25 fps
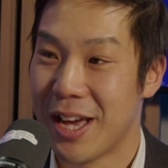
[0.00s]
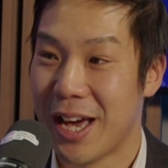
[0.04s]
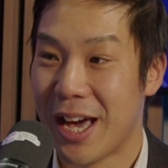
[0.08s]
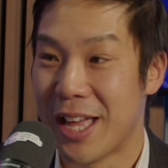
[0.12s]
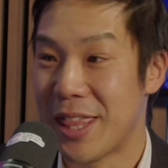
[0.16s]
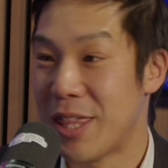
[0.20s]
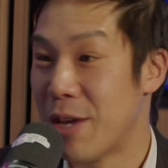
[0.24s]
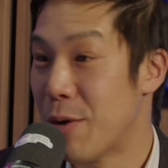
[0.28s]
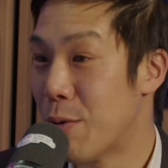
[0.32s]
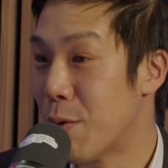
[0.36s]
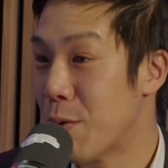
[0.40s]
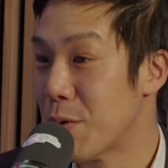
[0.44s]

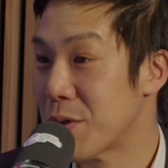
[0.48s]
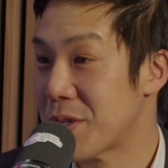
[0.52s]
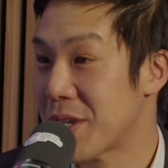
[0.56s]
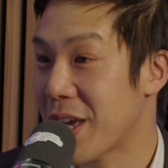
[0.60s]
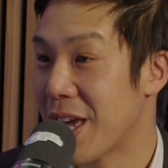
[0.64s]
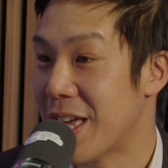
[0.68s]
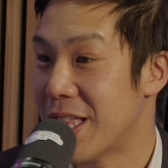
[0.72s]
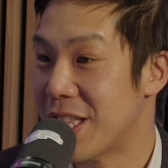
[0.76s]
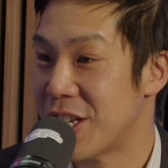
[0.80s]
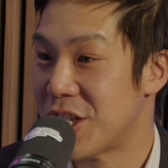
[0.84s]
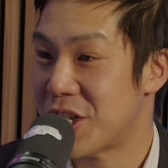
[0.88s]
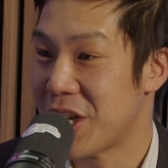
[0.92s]
And they'll also
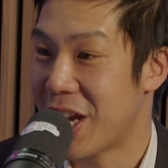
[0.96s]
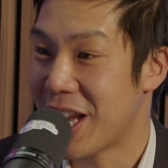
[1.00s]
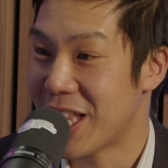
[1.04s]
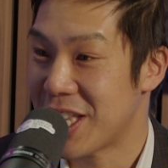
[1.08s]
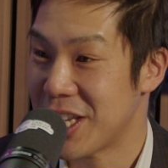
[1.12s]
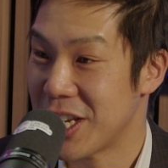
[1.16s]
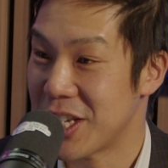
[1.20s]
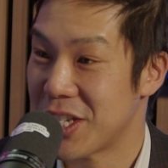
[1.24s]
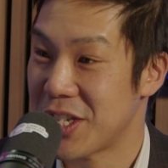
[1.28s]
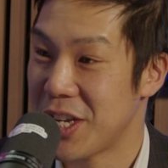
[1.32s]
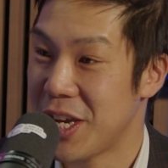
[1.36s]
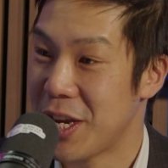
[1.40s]
get the
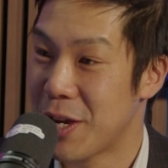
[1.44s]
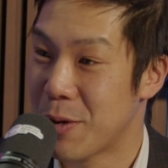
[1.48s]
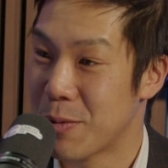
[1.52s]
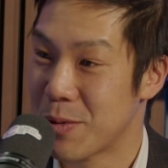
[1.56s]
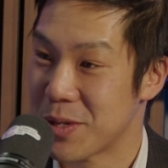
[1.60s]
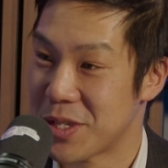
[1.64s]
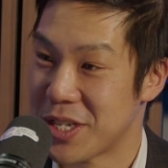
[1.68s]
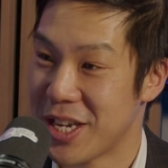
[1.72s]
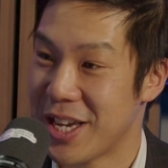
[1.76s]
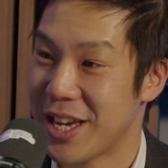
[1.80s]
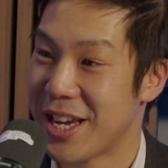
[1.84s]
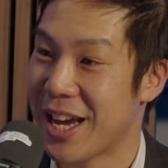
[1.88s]
genetic
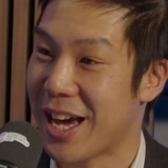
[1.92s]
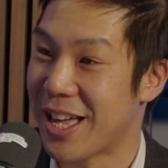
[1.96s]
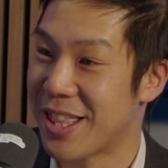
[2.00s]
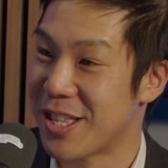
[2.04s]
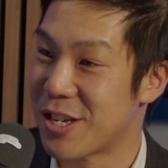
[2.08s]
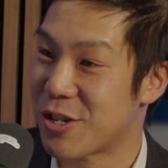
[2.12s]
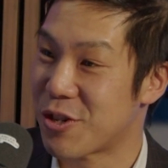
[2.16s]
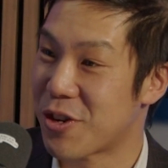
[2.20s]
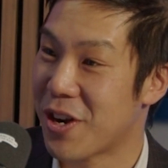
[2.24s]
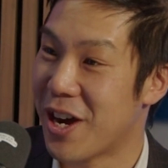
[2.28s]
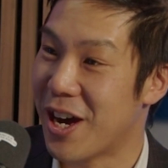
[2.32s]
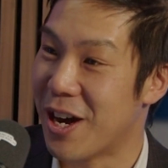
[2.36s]
sequencing and the
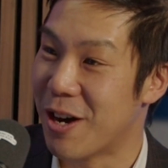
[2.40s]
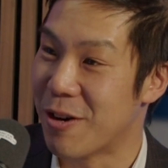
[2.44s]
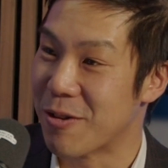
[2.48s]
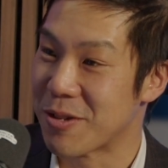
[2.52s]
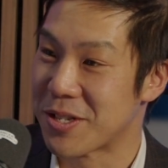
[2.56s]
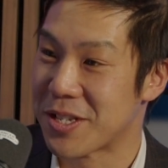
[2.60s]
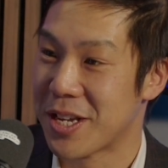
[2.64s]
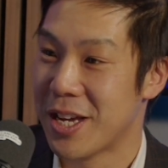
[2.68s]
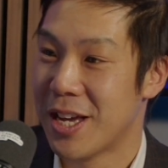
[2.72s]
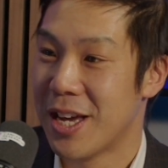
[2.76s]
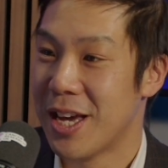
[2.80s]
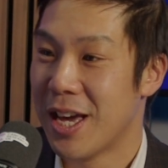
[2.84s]

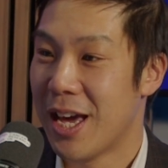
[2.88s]
trials.